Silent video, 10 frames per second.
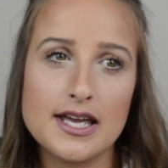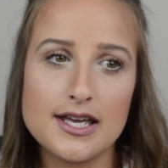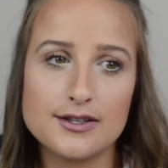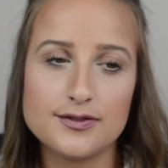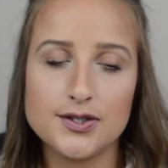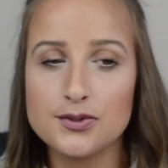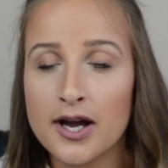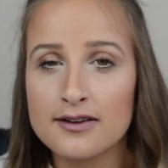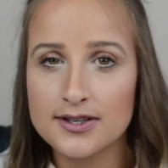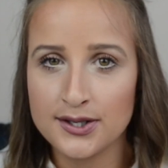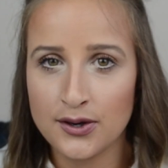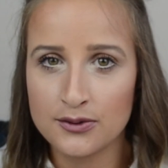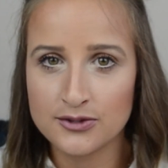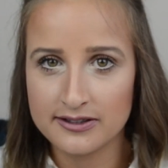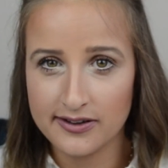If you have any
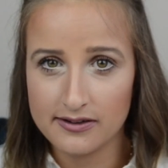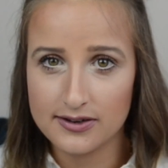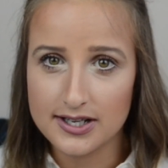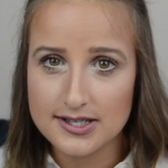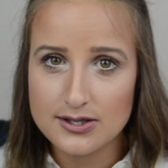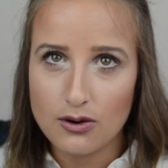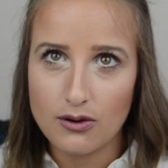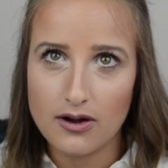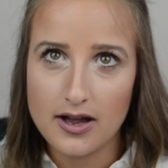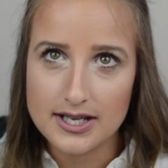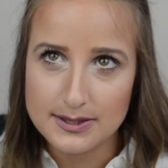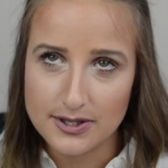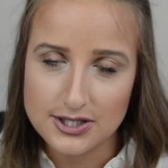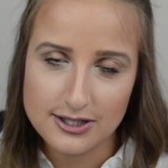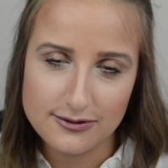homeware favorites,
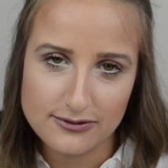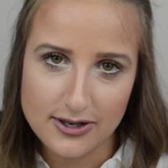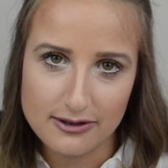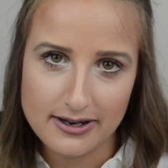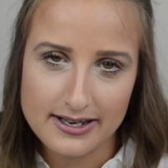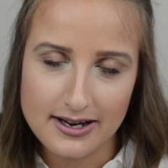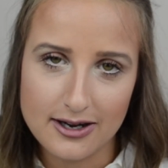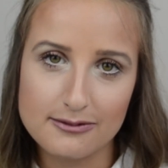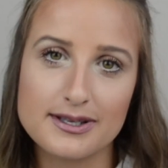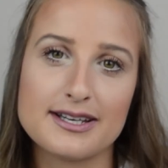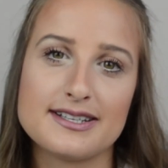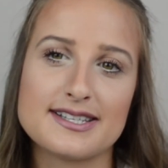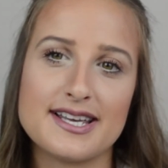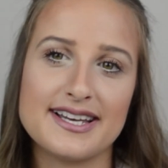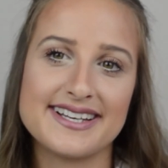especially for fall right now, because
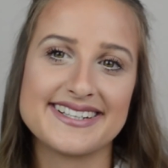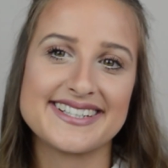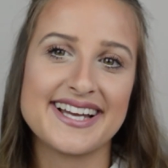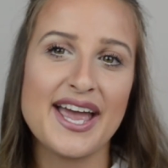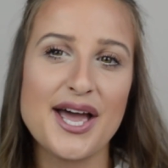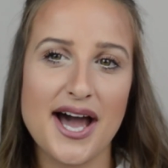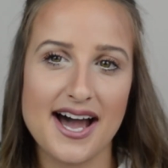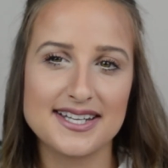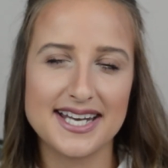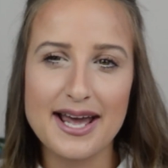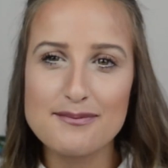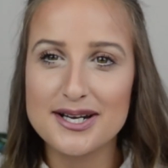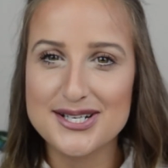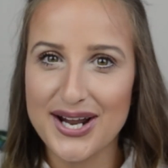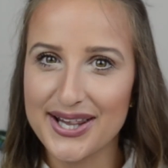did I
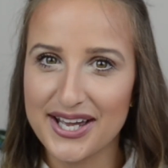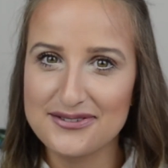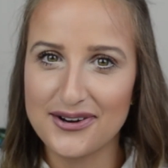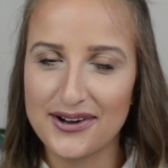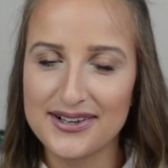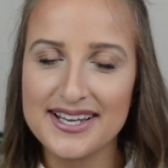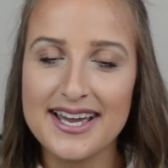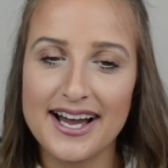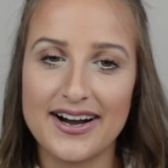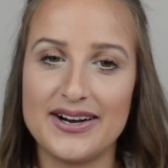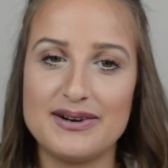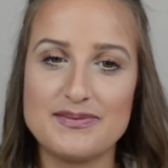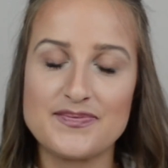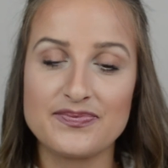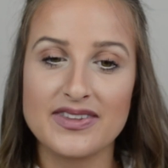mention I like fall?
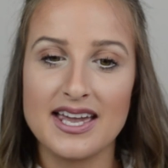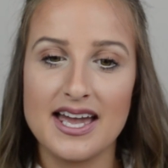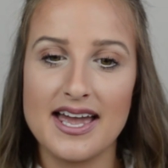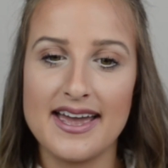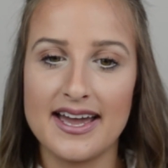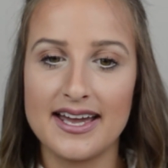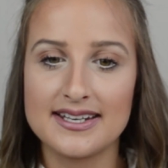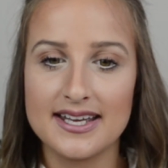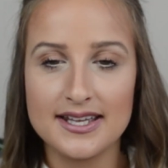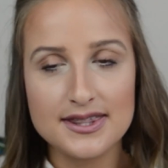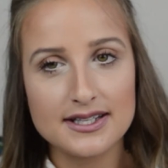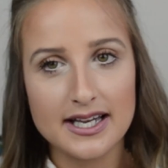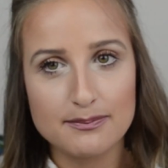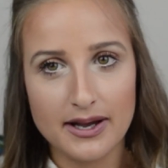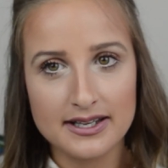And hit the
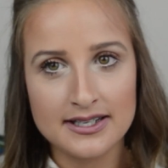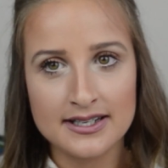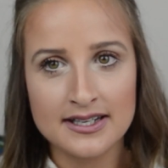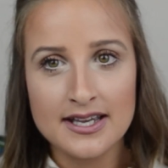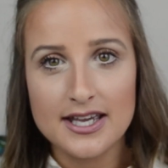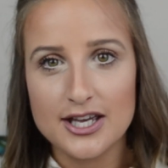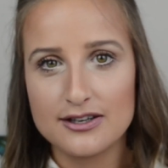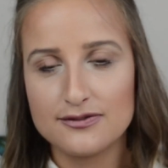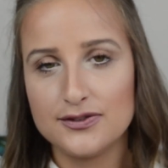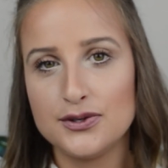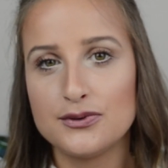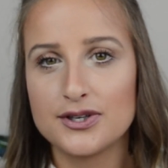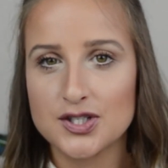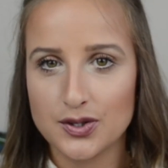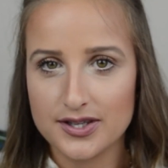like button if you
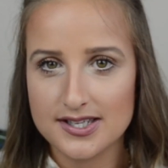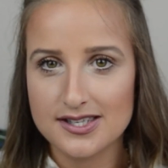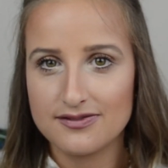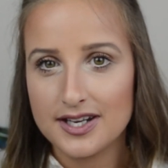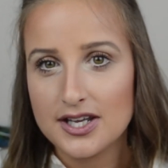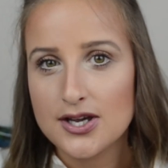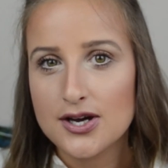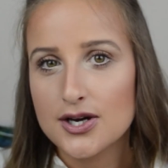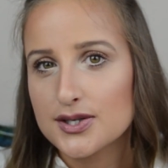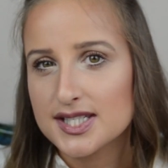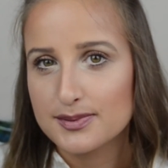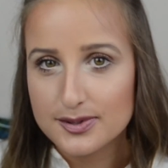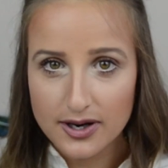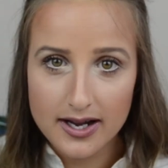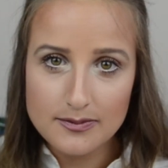enjoyed this video,
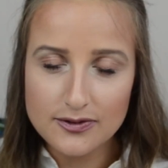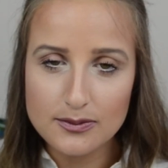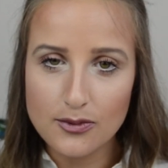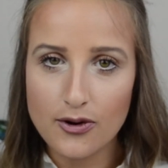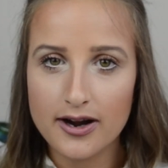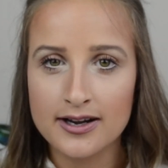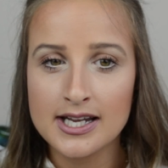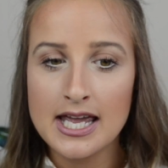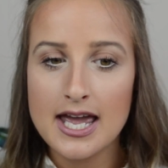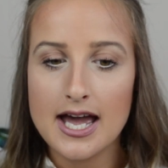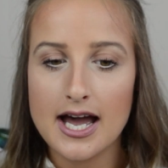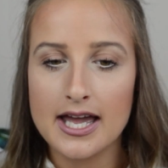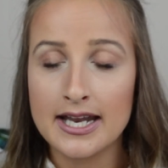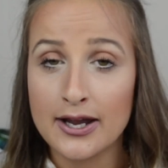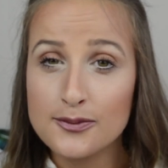subscribe for more,
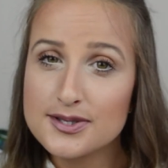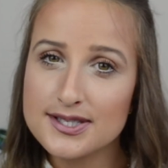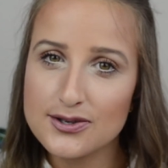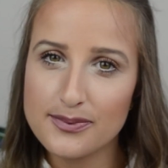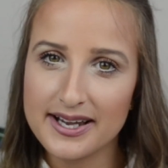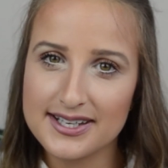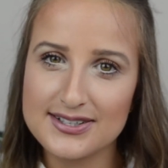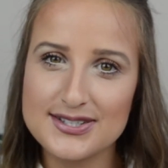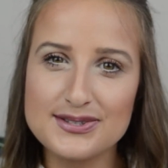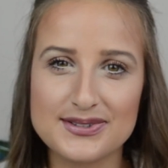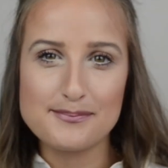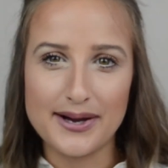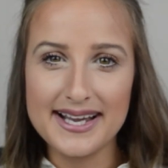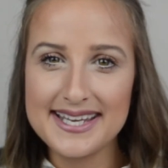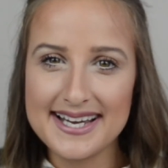and I hope to see you back here soon.
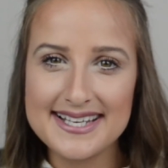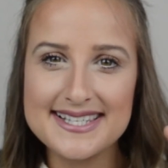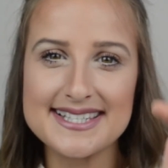Bye guys!